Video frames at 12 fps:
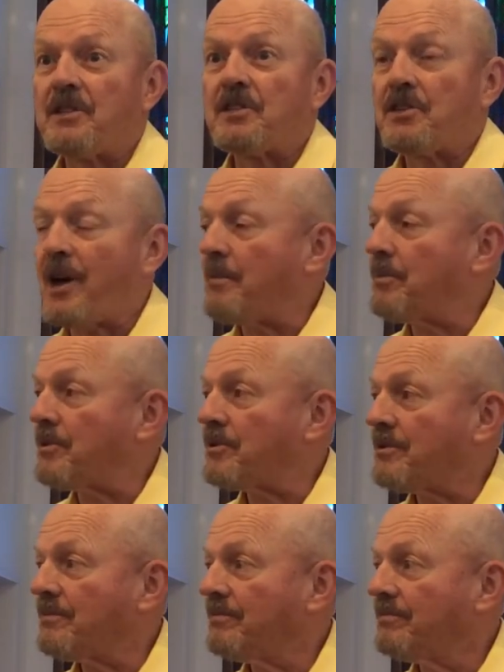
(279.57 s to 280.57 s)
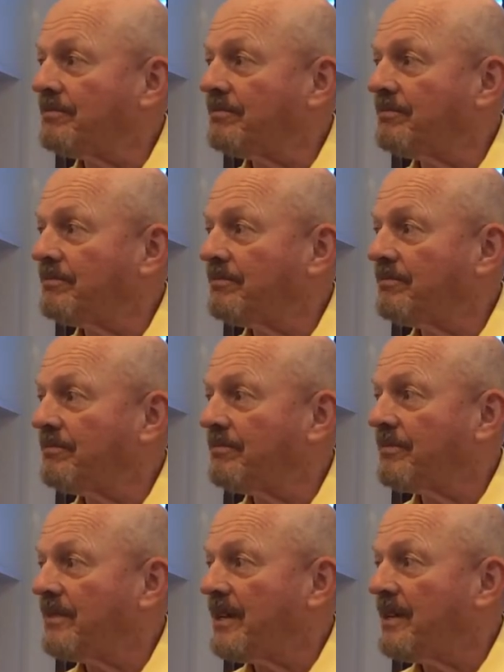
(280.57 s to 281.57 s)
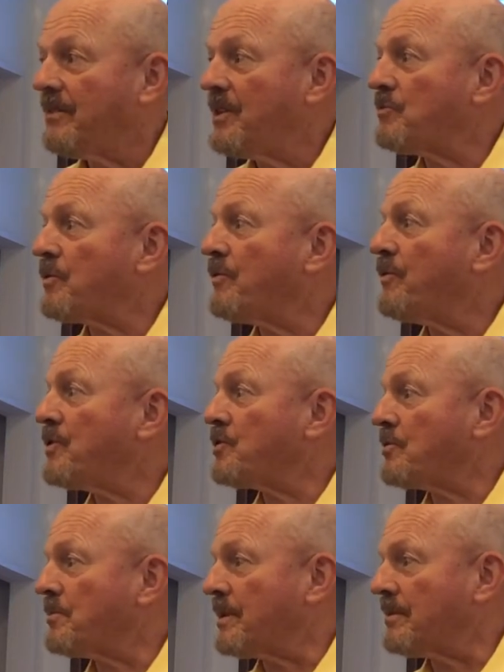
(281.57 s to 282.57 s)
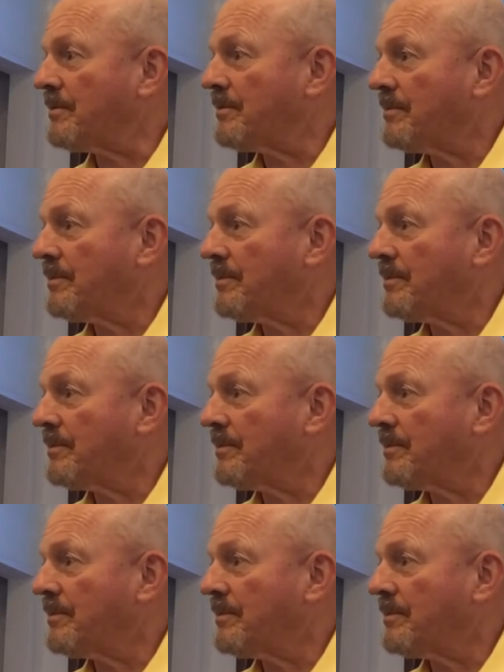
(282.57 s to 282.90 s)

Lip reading: disciples. These were fishermen.